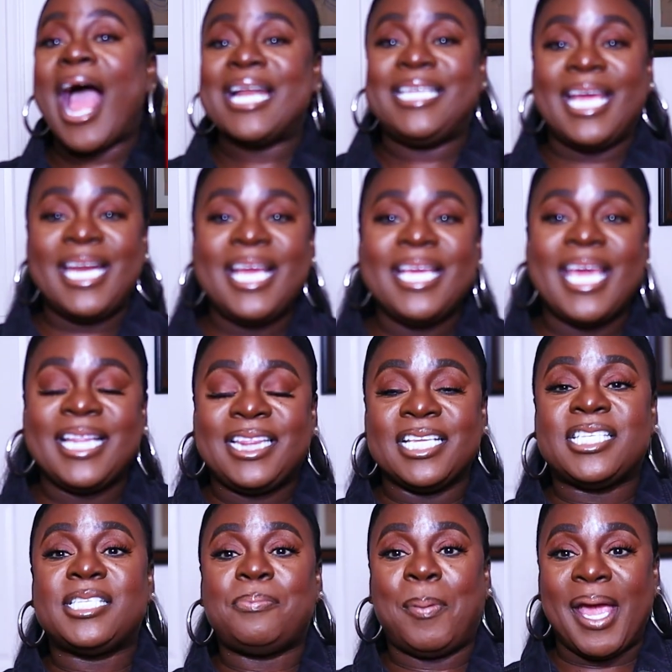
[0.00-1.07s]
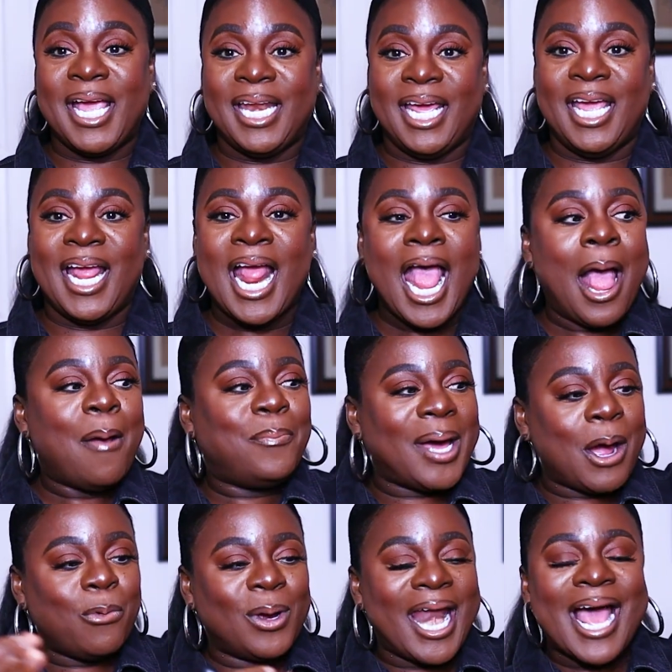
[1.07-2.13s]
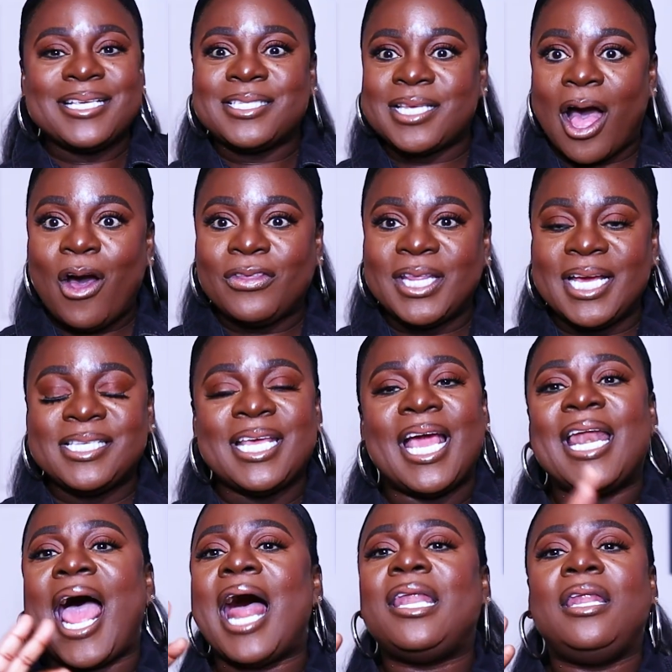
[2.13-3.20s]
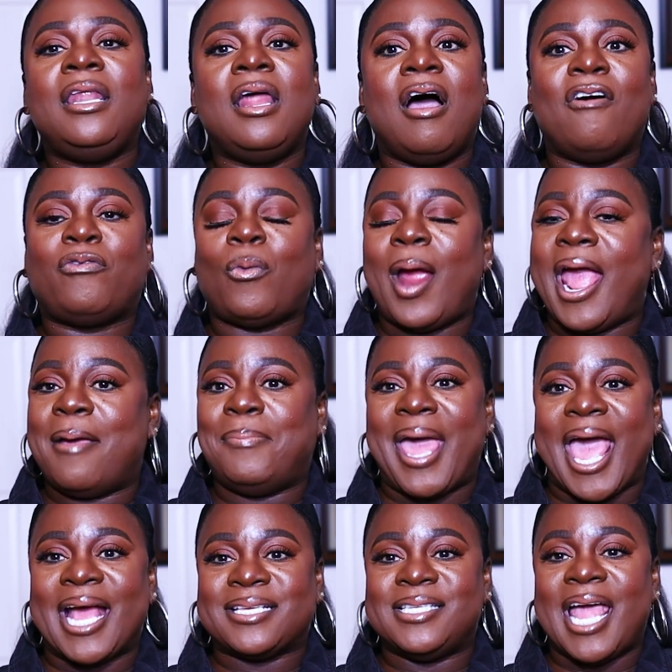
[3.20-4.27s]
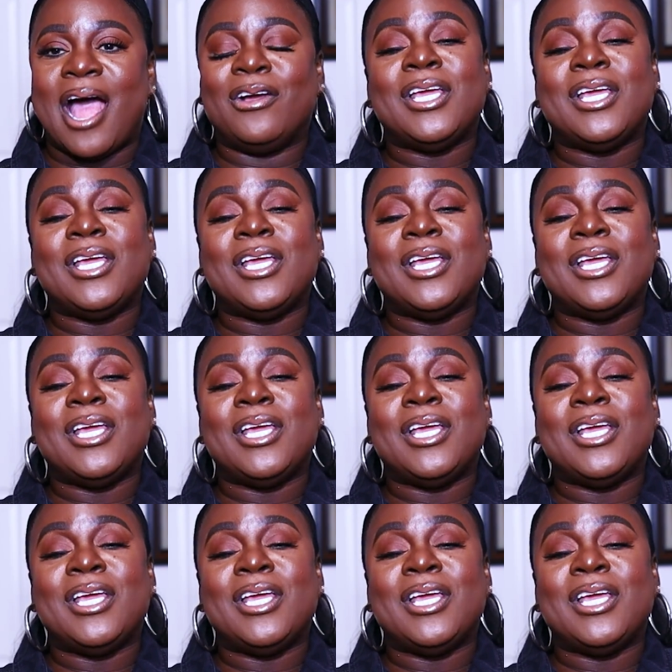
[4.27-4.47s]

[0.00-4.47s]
I didn't get the Speedy, but when I saw this, and I love red bags now.